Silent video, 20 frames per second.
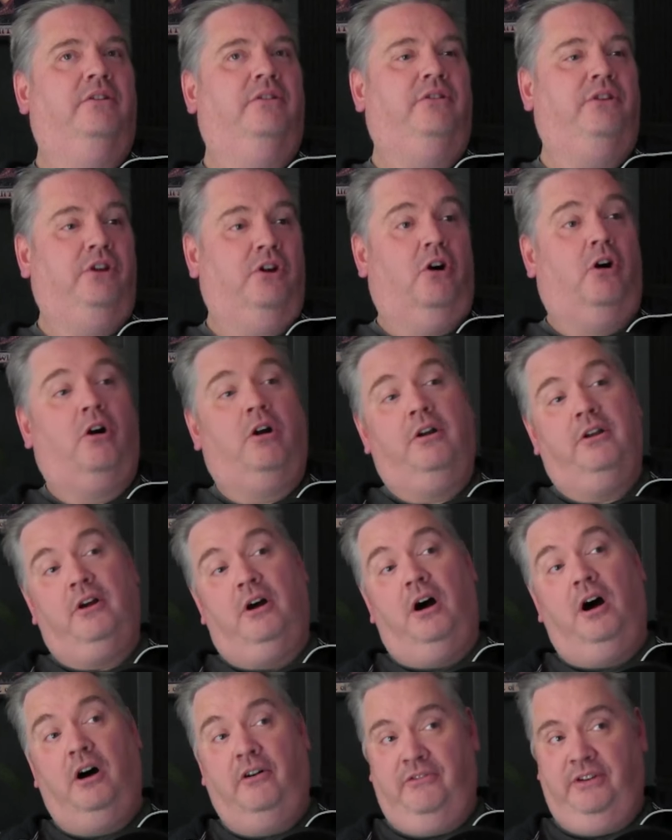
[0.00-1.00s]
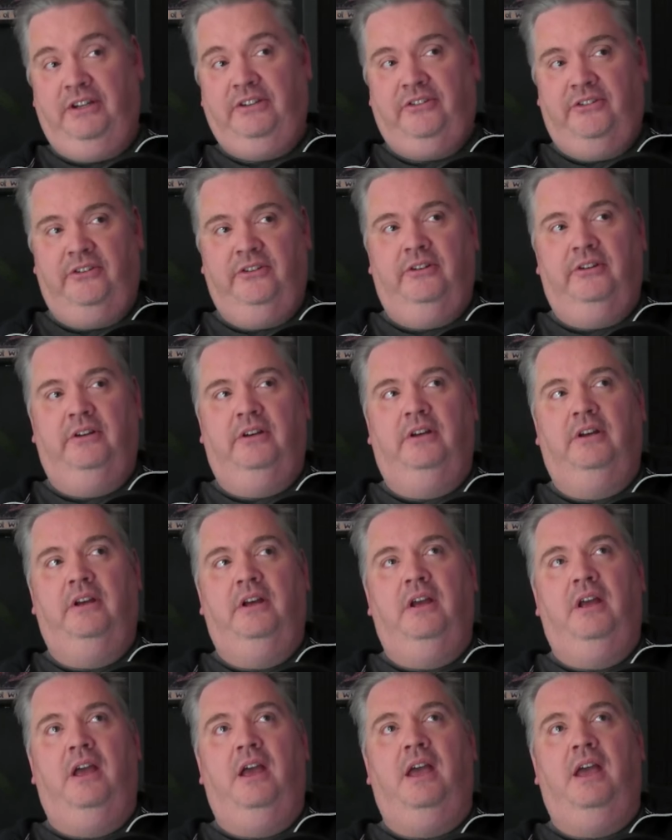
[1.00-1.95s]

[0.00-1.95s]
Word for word: the art of it. Yeah.